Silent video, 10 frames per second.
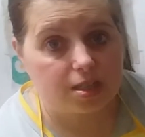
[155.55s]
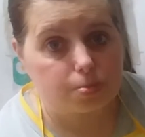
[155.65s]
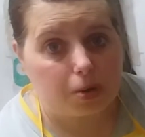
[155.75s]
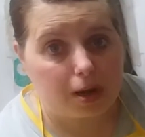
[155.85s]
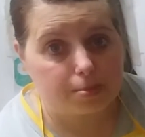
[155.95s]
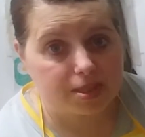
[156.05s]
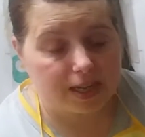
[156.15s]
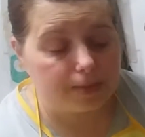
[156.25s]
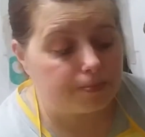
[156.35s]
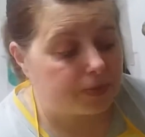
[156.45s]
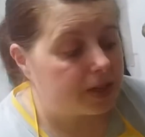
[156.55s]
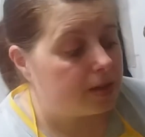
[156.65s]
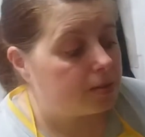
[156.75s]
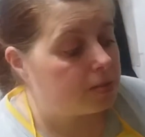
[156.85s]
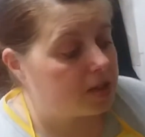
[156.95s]
It's Parmesan.
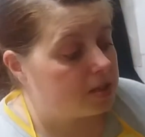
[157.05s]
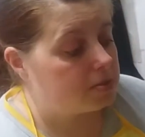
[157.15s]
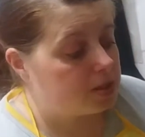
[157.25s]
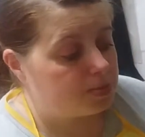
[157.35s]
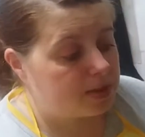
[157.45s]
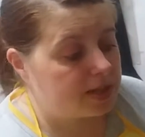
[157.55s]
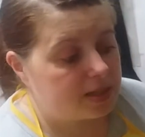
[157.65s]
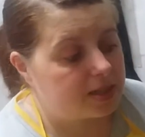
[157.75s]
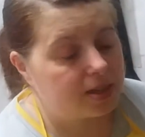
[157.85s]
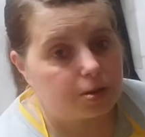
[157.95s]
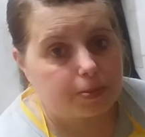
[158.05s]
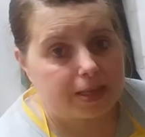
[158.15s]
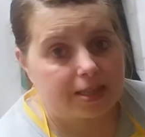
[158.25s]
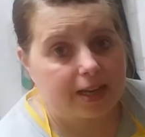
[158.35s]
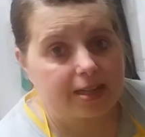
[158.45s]
We're going to be sprinkling a little
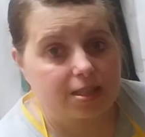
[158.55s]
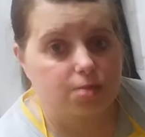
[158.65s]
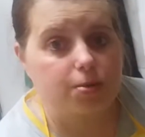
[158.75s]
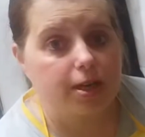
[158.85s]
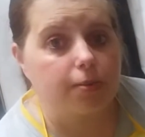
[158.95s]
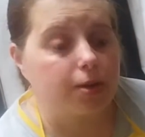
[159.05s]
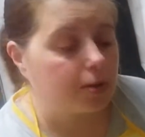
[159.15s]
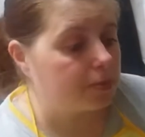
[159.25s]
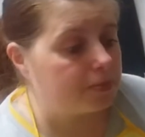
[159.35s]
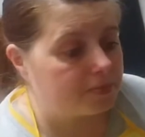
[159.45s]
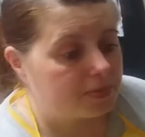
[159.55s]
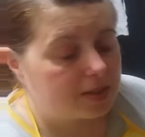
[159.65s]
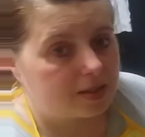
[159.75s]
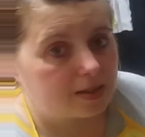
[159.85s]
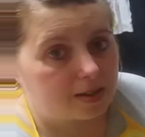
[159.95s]
bit of that in as we go along.
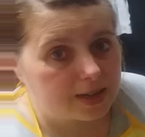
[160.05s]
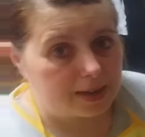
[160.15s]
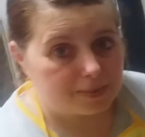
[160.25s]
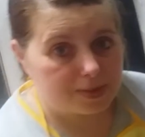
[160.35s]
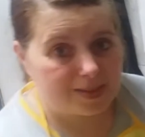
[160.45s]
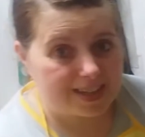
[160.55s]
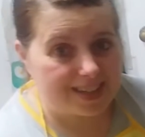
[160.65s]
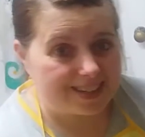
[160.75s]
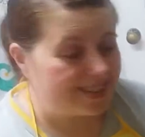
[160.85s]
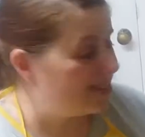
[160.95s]
Okay, we ready?